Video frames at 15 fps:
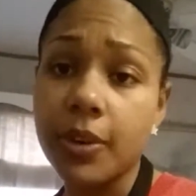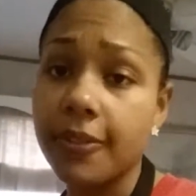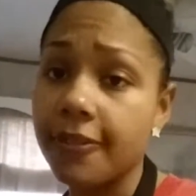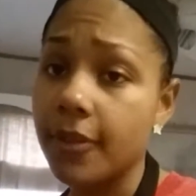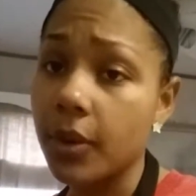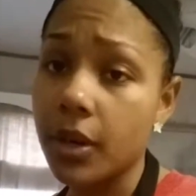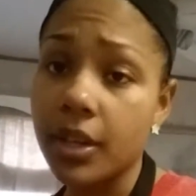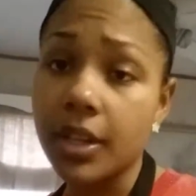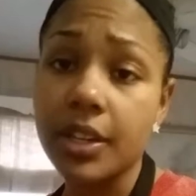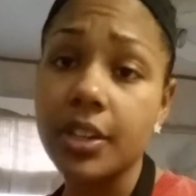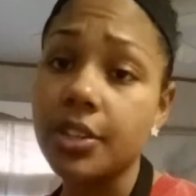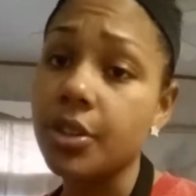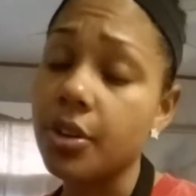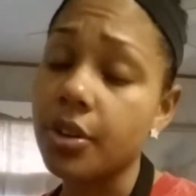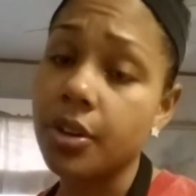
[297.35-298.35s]
with a fork and
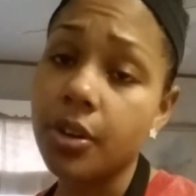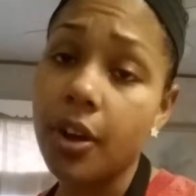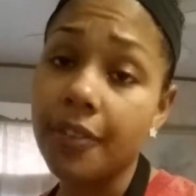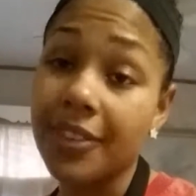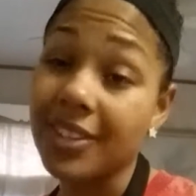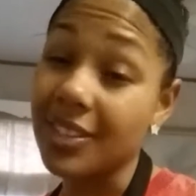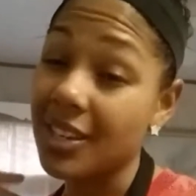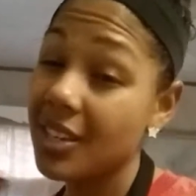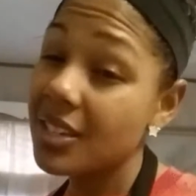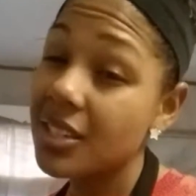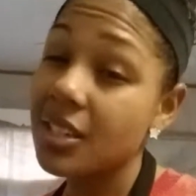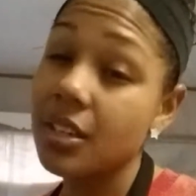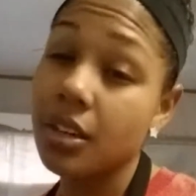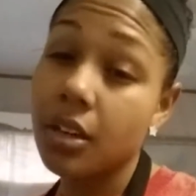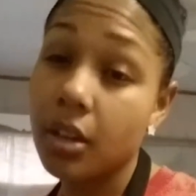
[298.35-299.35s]
then turn it off because it is
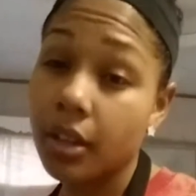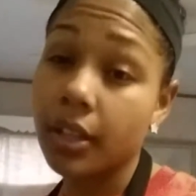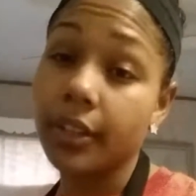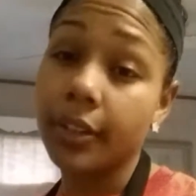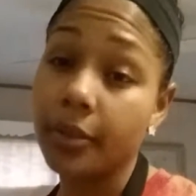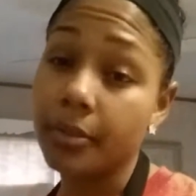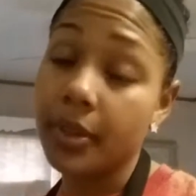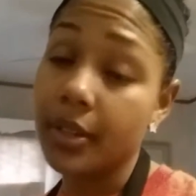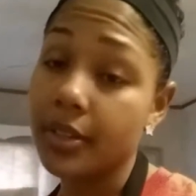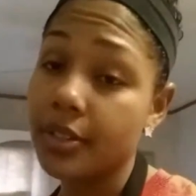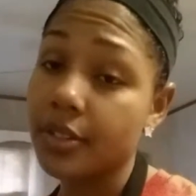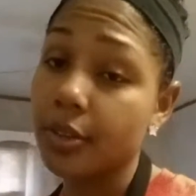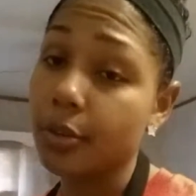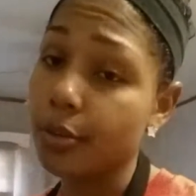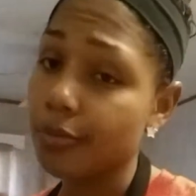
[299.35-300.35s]
going to cook a little
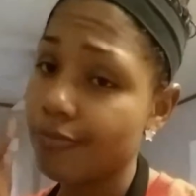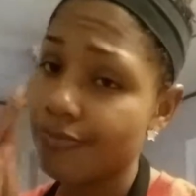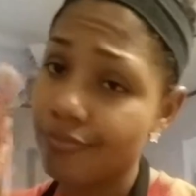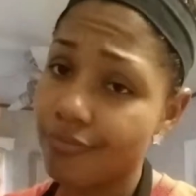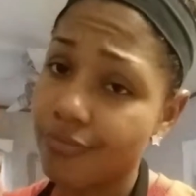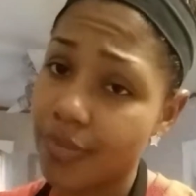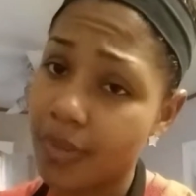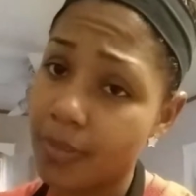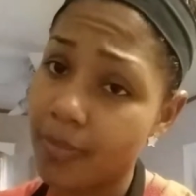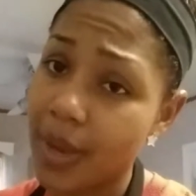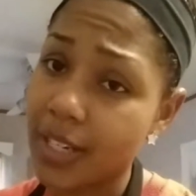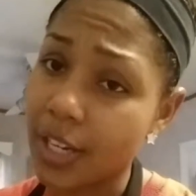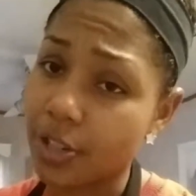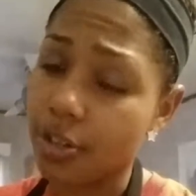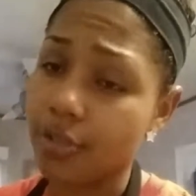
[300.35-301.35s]
bit. So
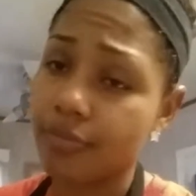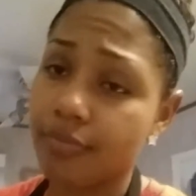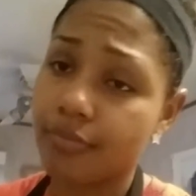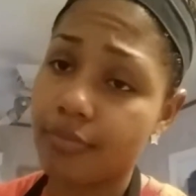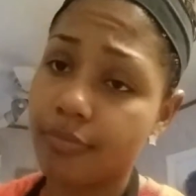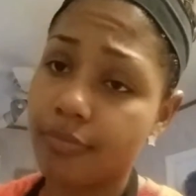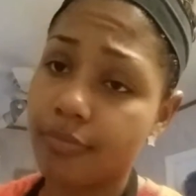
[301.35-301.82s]
pay attention.